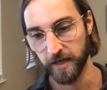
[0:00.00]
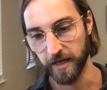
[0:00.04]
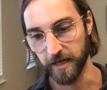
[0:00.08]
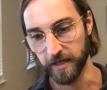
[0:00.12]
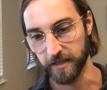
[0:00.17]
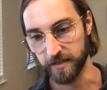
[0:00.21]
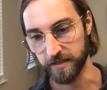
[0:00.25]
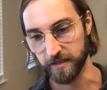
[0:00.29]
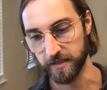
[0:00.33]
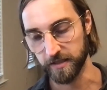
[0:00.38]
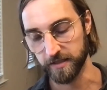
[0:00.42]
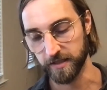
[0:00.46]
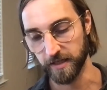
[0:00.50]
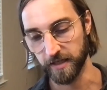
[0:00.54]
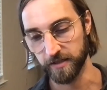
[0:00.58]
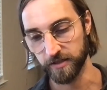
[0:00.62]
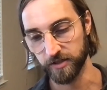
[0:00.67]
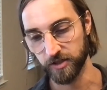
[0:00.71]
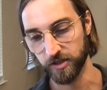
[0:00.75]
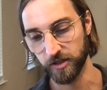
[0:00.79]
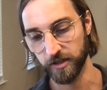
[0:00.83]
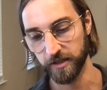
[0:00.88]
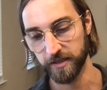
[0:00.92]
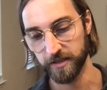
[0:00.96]
It's
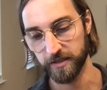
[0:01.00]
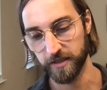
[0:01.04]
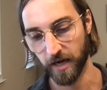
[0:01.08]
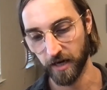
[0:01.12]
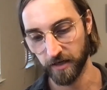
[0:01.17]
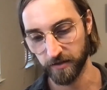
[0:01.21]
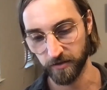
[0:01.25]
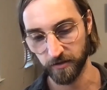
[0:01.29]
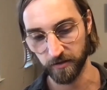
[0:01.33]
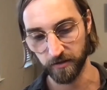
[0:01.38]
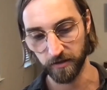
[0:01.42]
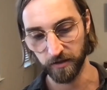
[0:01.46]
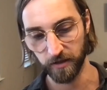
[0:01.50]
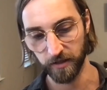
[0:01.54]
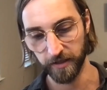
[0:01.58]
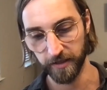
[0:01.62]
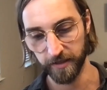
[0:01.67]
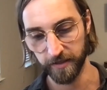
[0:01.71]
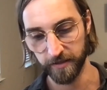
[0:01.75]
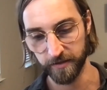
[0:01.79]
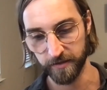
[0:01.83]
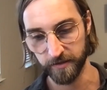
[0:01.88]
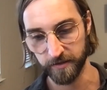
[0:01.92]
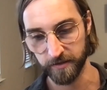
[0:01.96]
essentially Dr.
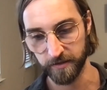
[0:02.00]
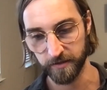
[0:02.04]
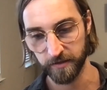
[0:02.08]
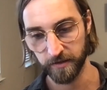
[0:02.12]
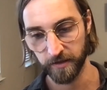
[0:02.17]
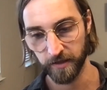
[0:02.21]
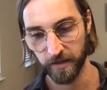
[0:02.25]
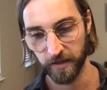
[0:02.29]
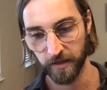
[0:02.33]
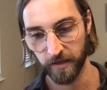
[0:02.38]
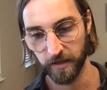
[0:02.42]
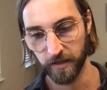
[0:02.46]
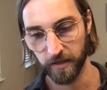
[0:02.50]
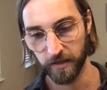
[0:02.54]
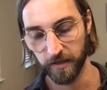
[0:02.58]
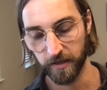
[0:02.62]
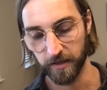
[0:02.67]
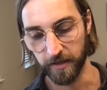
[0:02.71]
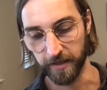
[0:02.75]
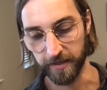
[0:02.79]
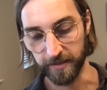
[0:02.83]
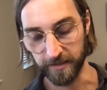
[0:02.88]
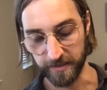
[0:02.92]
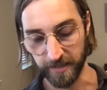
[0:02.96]
Clint,
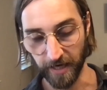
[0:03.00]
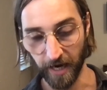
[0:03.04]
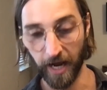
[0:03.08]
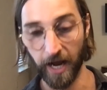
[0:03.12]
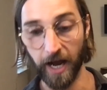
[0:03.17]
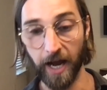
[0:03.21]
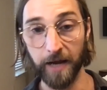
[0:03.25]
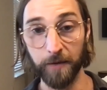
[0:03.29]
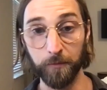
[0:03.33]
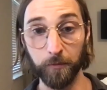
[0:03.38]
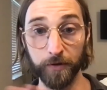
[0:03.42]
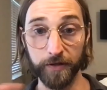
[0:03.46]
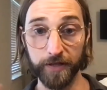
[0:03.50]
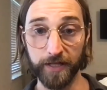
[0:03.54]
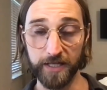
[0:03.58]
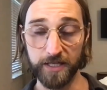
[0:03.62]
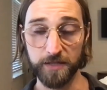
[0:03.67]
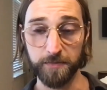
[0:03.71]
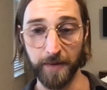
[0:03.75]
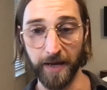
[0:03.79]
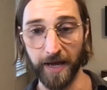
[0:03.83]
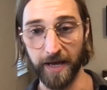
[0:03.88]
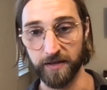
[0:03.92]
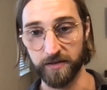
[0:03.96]
his time with
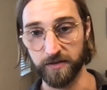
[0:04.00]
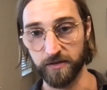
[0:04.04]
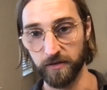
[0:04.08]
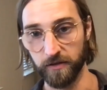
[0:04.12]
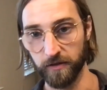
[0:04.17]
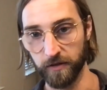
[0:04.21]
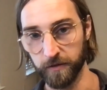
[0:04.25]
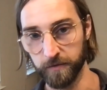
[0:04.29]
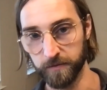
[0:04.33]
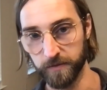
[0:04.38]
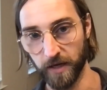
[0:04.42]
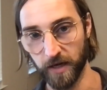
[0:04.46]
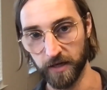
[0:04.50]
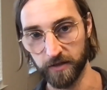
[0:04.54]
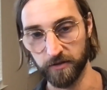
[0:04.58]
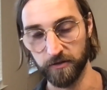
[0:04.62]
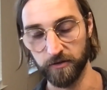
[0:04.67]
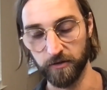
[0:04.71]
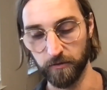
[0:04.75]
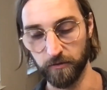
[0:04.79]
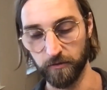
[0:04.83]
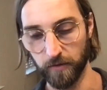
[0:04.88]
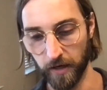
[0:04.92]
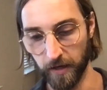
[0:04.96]
his master, Dr.
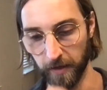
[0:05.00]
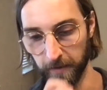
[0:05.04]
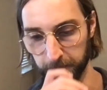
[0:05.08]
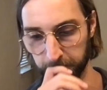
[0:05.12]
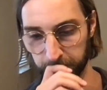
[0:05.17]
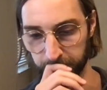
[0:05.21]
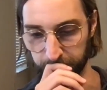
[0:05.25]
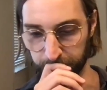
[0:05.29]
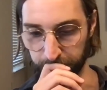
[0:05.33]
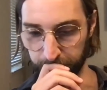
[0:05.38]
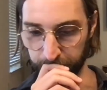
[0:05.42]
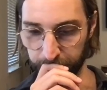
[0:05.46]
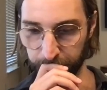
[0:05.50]
Naram.